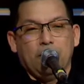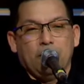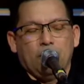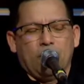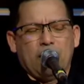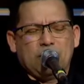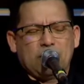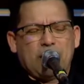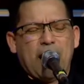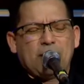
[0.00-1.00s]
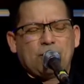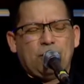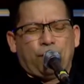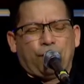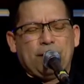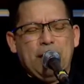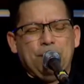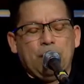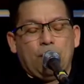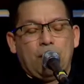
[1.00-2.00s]
Lord, I just ask you to forgive
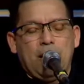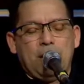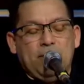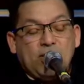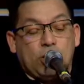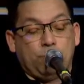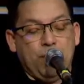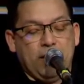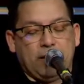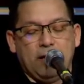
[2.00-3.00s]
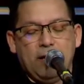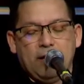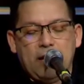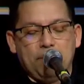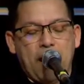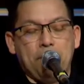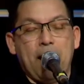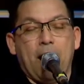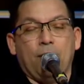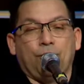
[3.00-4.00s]
me, Lord, and let me speak. Let my
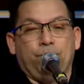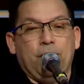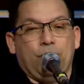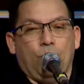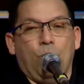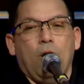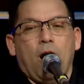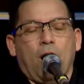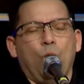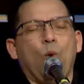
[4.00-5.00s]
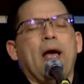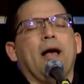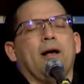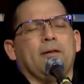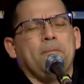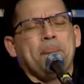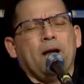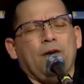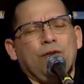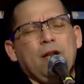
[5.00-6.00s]
mouth be the, a well
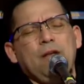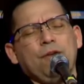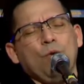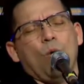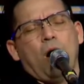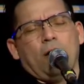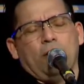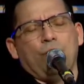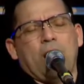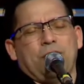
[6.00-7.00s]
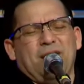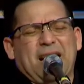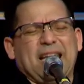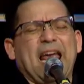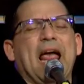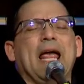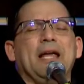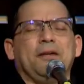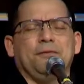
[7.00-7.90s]
of living water rather than a cave.